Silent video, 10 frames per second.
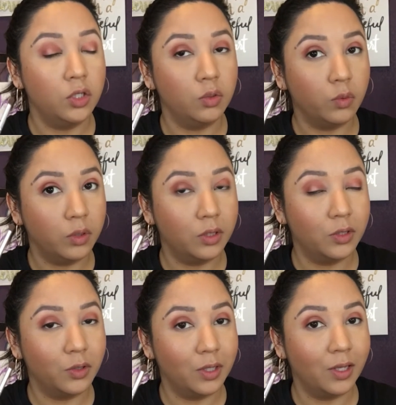
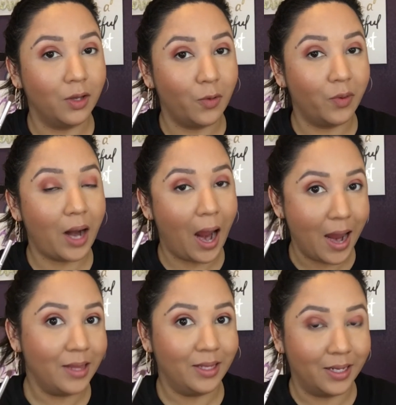To the lower
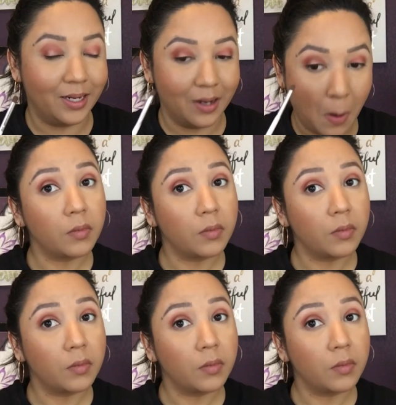eyelid.